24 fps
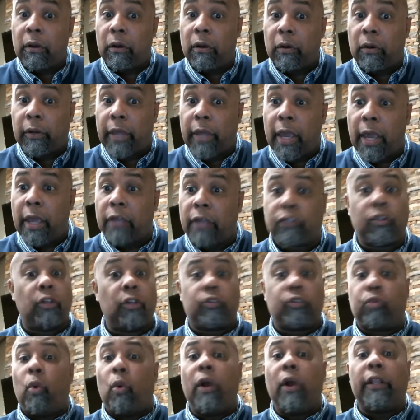Okay? So
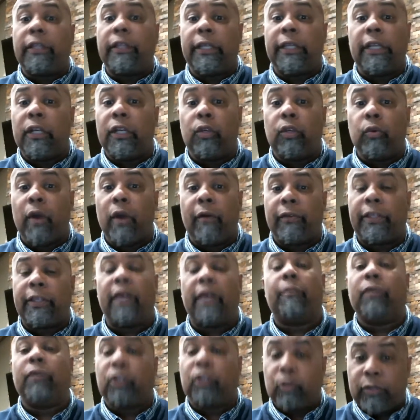it's one thing to do
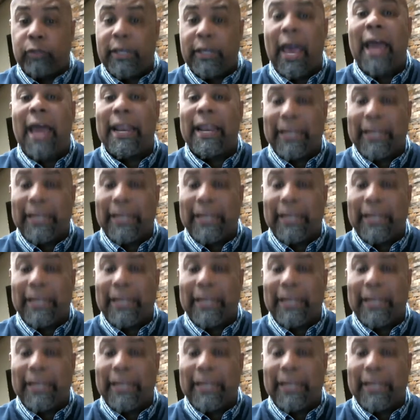everything, but you got to